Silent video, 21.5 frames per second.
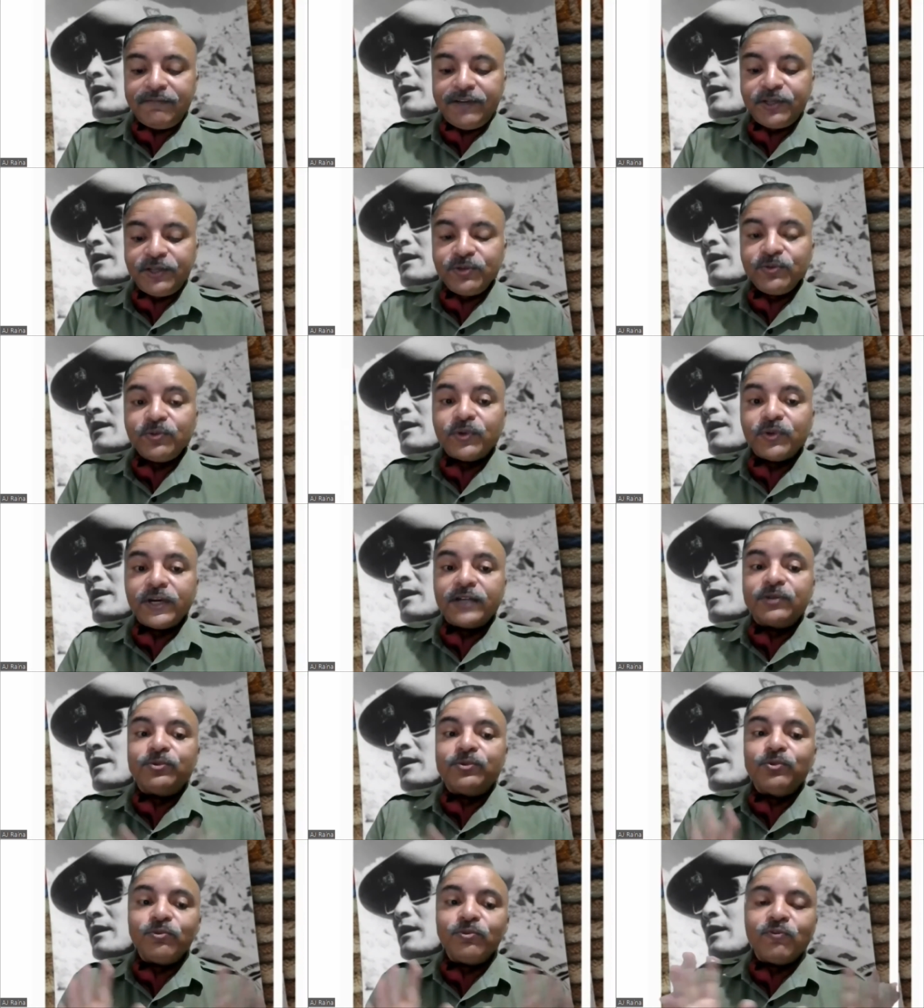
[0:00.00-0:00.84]
When you
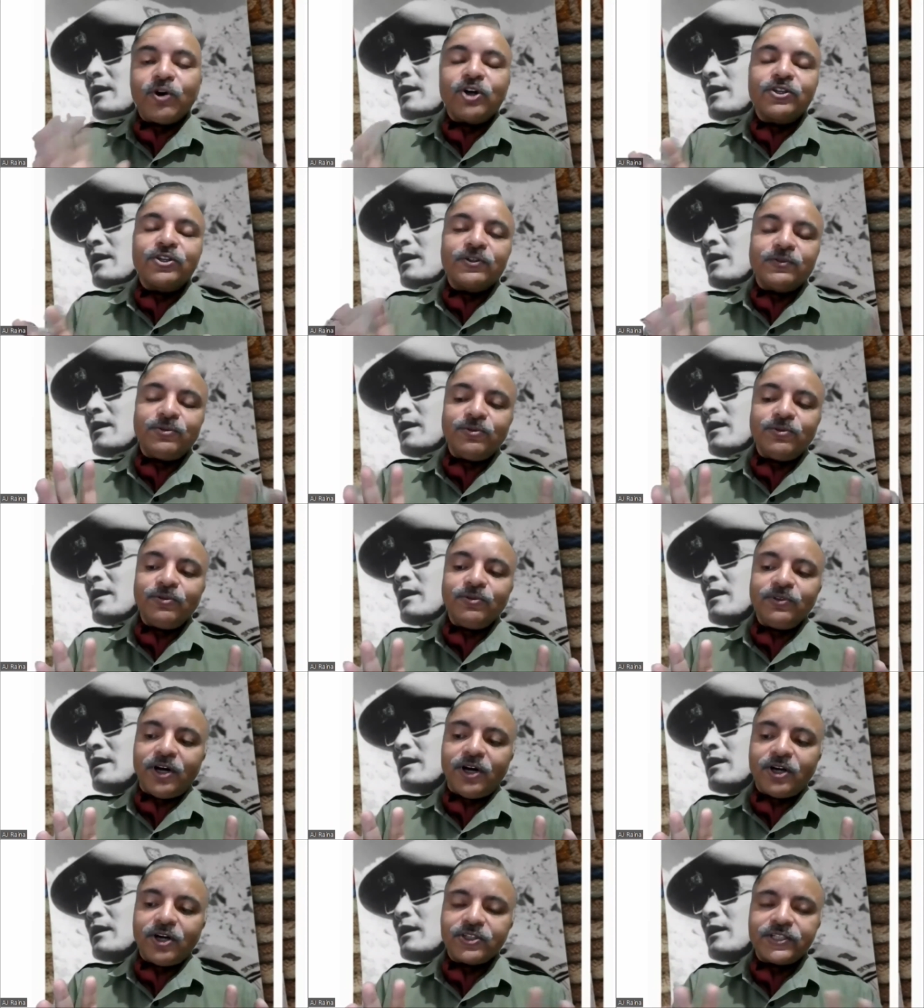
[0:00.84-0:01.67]
look at who
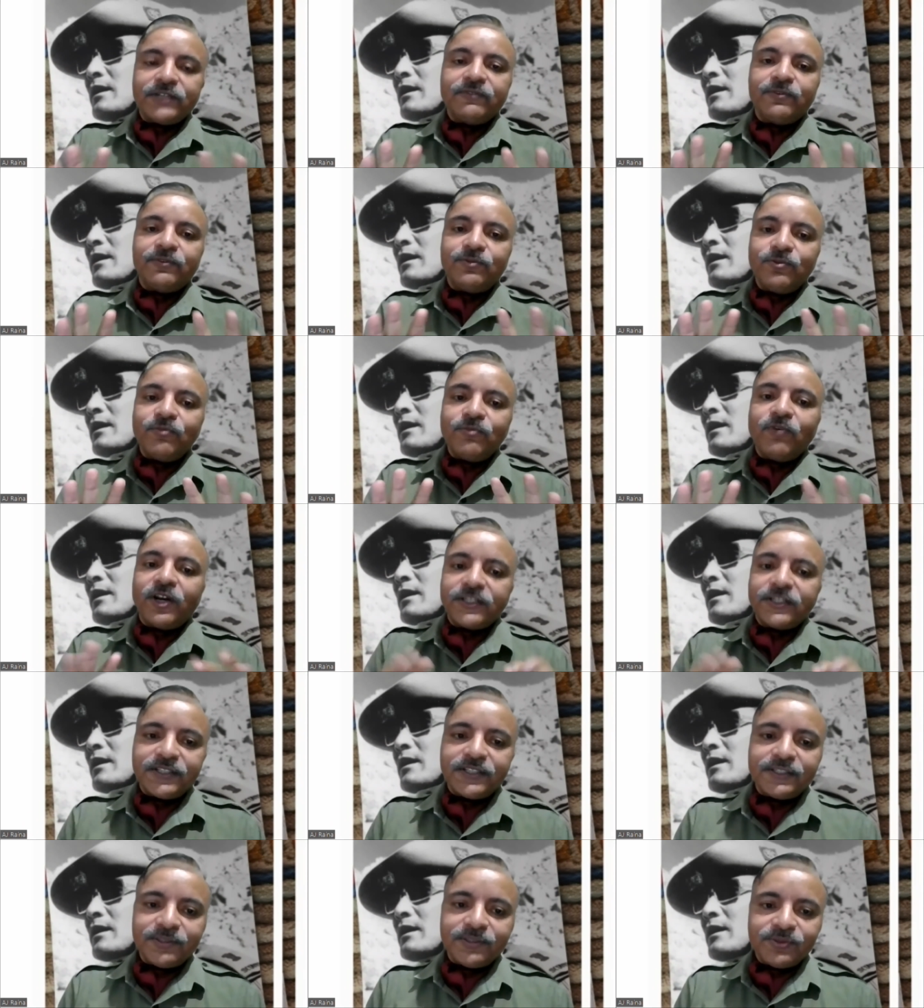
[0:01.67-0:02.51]
lost and who
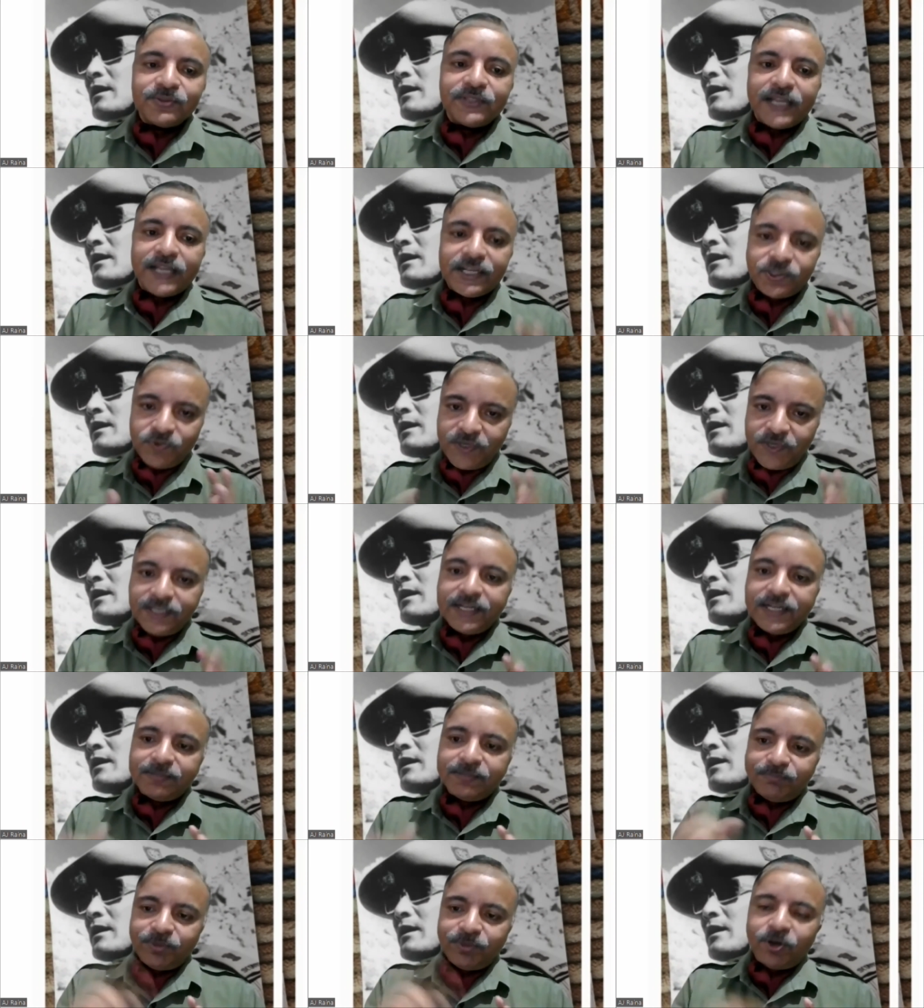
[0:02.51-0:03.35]
won, sir, that's
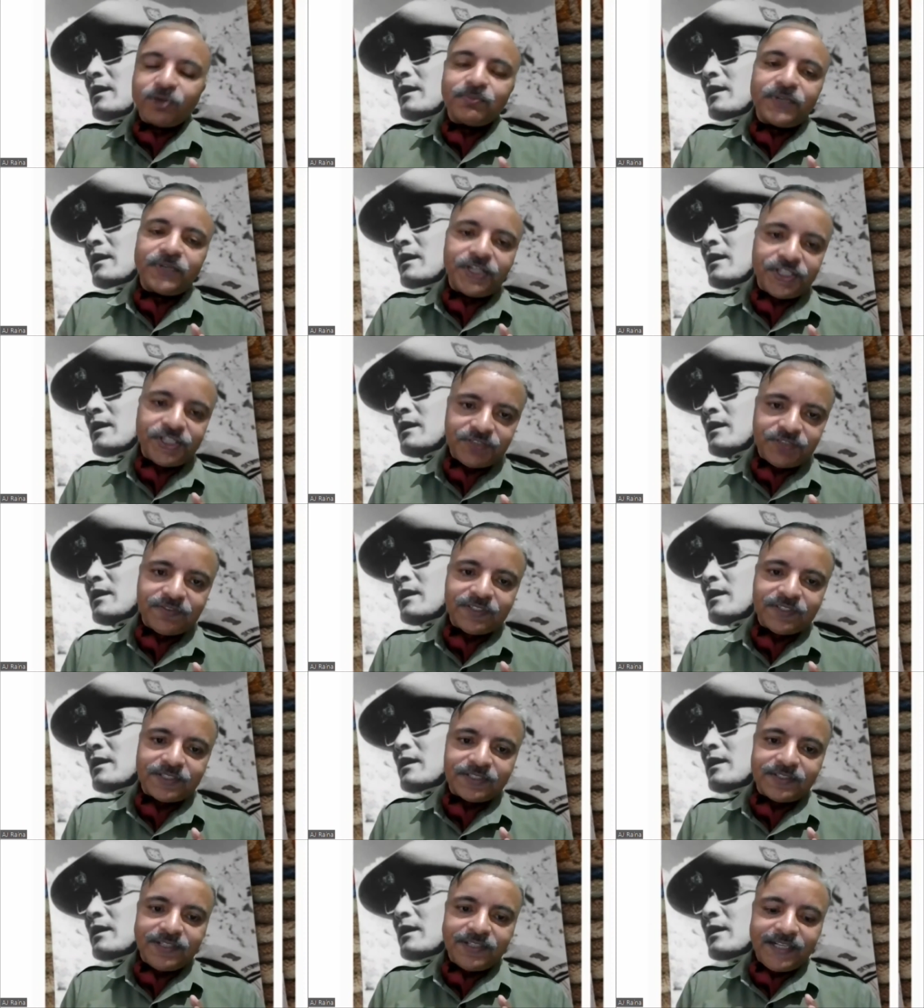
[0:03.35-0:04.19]
why I brought British
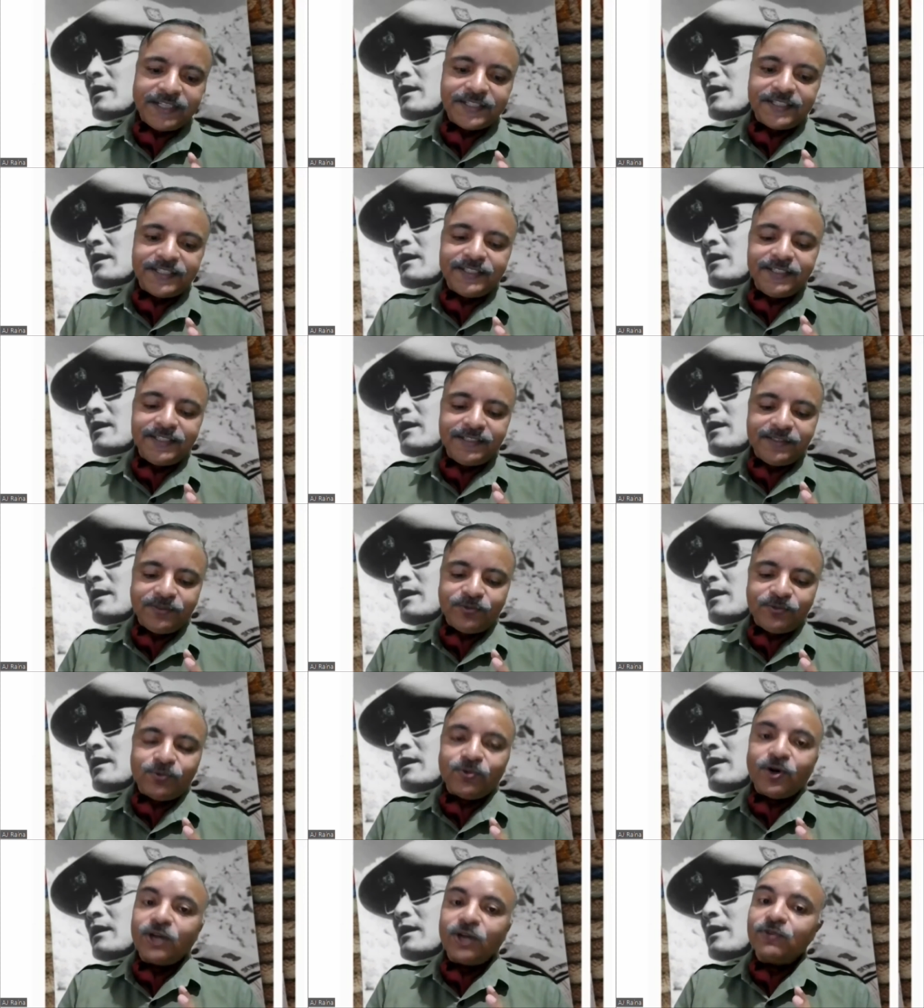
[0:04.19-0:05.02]
first. Let's see
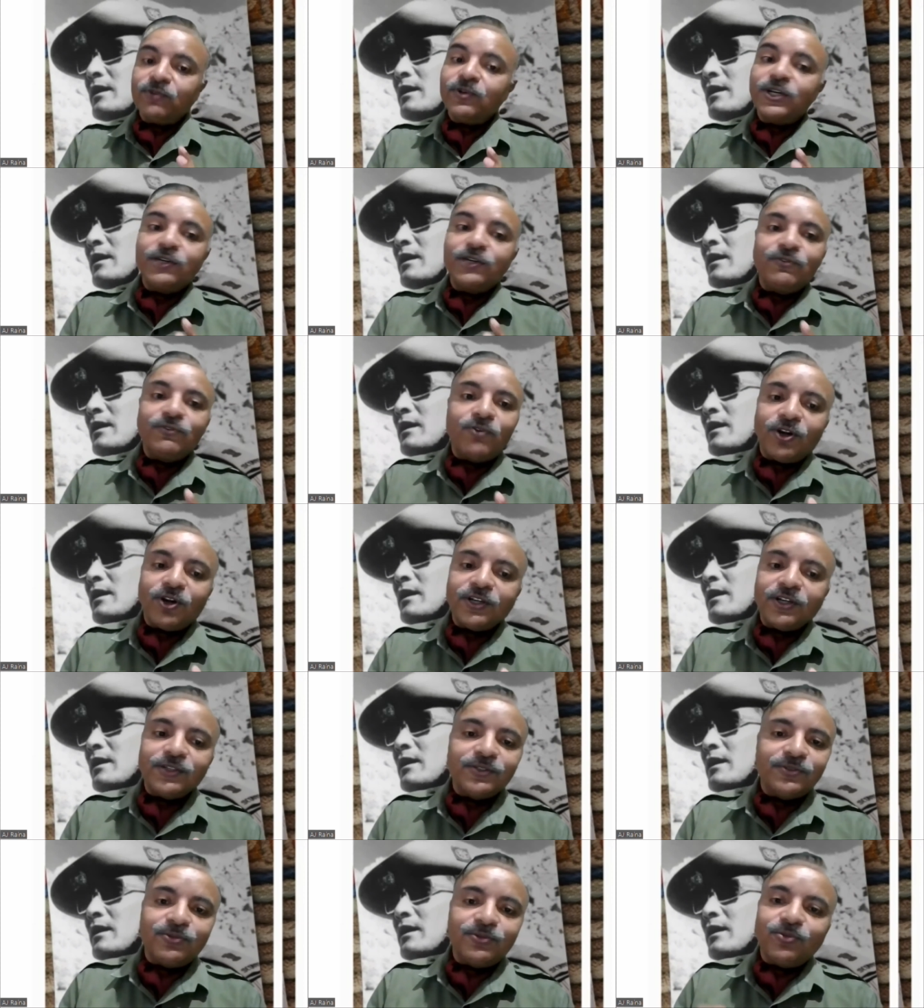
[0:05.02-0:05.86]
who all were
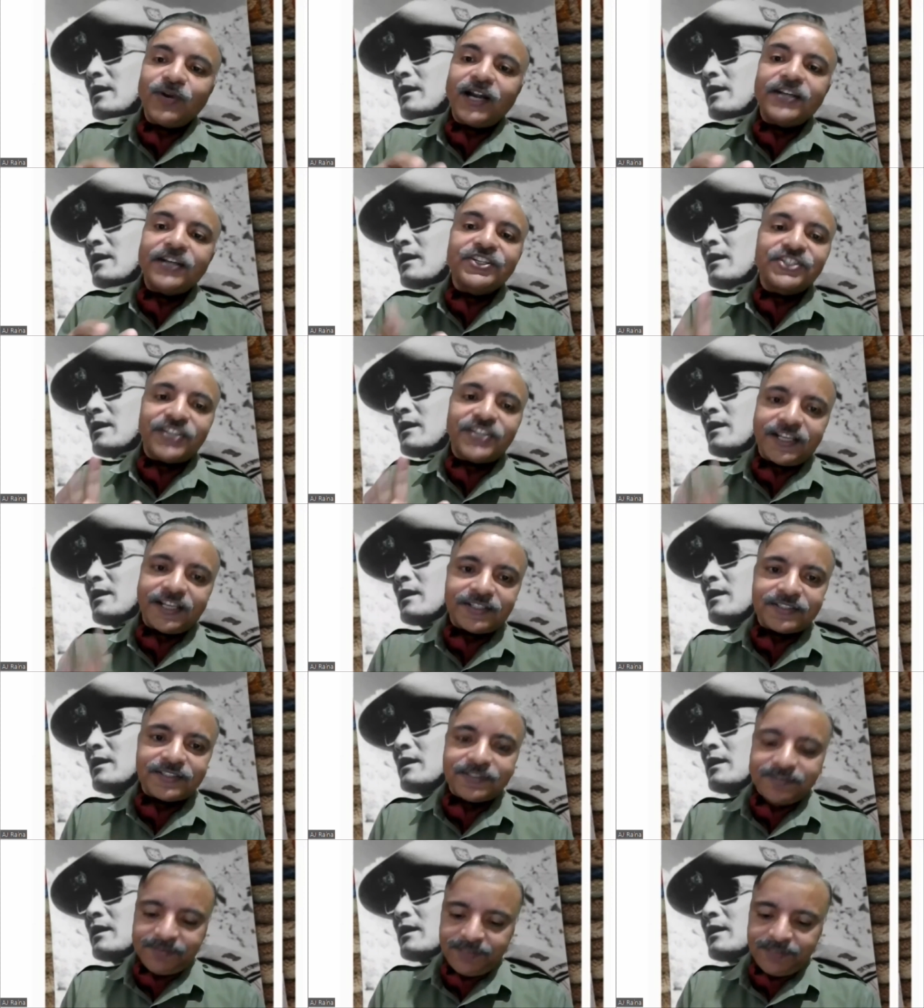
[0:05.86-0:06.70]
involved, who had
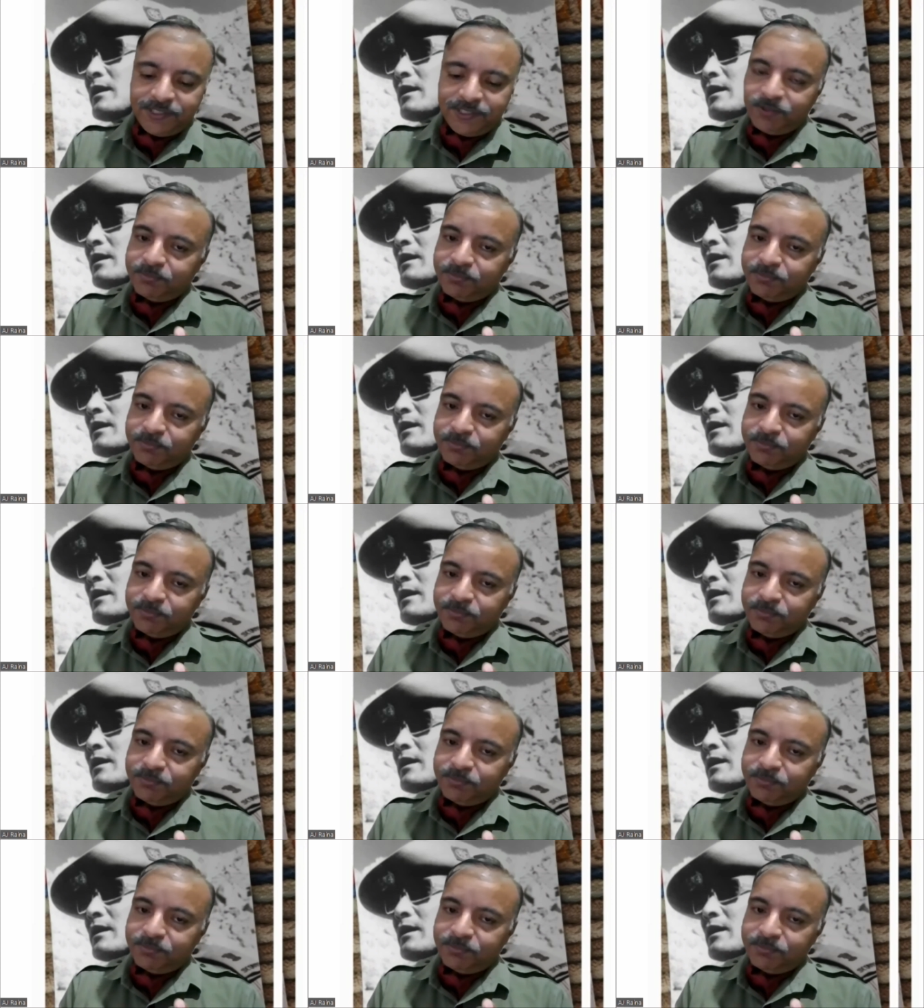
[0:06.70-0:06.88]
stakes.